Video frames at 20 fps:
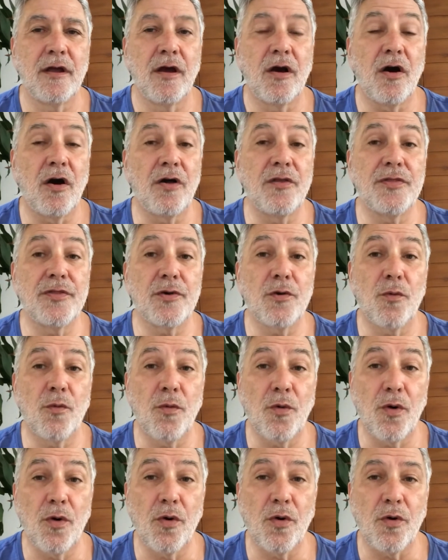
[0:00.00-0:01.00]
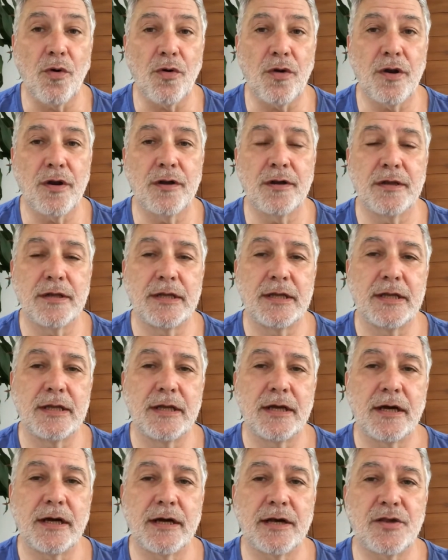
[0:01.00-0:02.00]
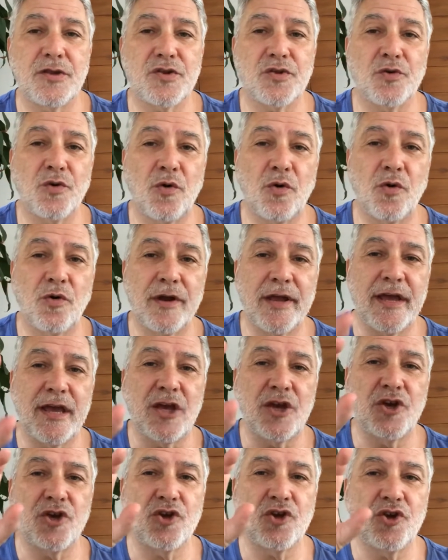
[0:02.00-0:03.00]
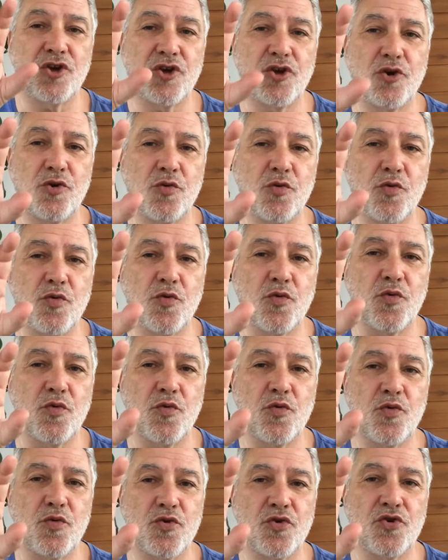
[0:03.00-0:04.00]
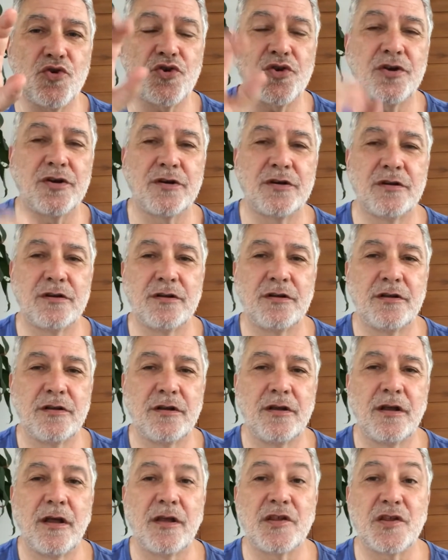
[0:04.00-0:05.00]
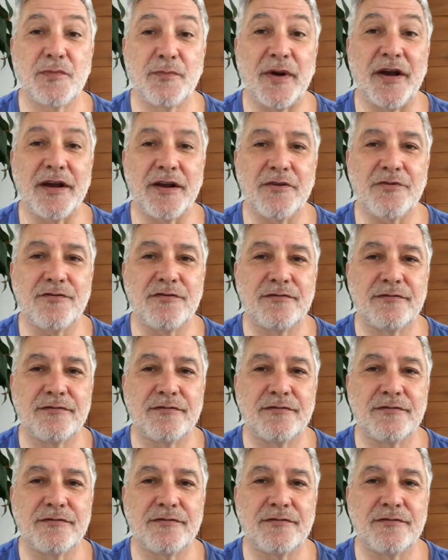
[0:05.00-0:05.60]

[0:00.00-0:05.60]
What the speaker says: on the wall I saw a huge spider.